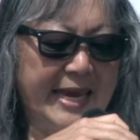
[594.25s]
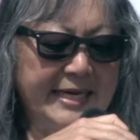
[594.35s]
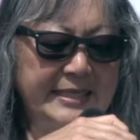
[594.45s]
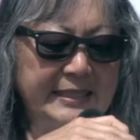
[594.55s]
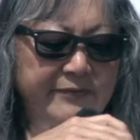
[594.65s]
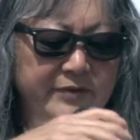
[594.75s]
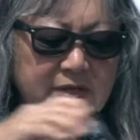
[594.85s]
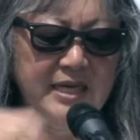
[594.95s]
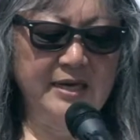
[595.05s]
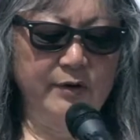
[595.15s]
He delivered the
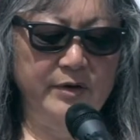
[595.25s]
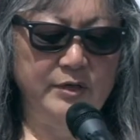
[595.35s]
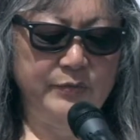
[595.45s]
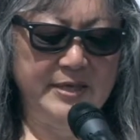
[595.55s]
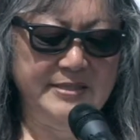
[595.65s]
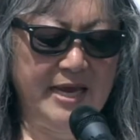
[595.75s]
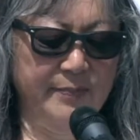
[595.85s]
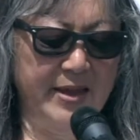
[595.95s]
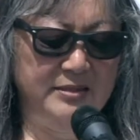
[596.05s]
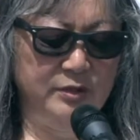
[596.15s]
keynote address at
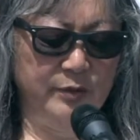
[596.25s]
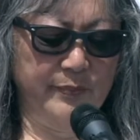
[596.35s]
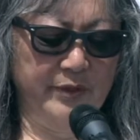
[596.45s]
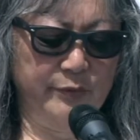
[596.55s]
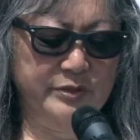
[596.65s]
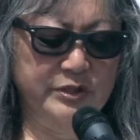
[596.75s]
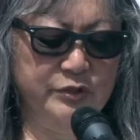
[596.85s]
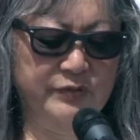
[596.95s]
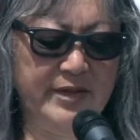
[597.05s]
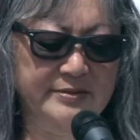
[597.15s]
Manzanar Pilgrimage in
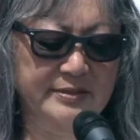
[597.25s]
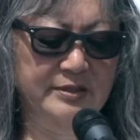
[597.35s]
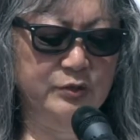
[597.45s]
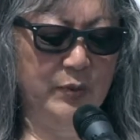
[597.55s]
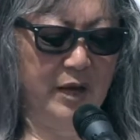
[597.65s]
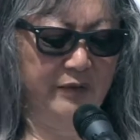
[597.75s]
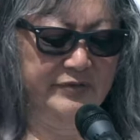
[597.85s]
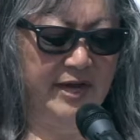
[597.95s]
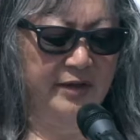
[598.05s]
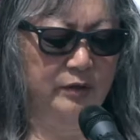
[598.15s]
2012
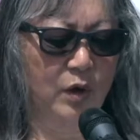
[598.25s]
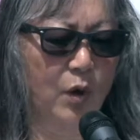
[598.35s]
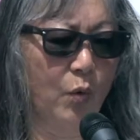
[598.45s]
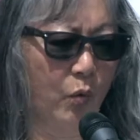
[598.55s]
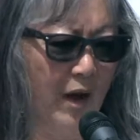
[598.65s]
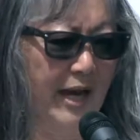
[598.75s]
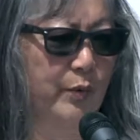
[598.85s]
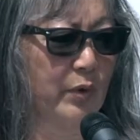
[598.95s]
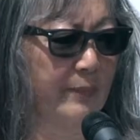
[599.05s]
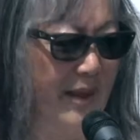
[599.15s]
titled, Why
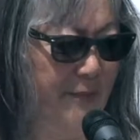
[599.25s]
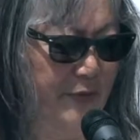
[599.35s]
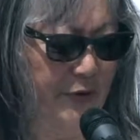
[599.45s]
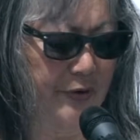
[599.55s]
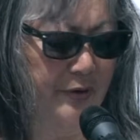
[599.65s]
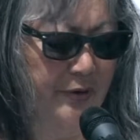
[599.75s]
Remember?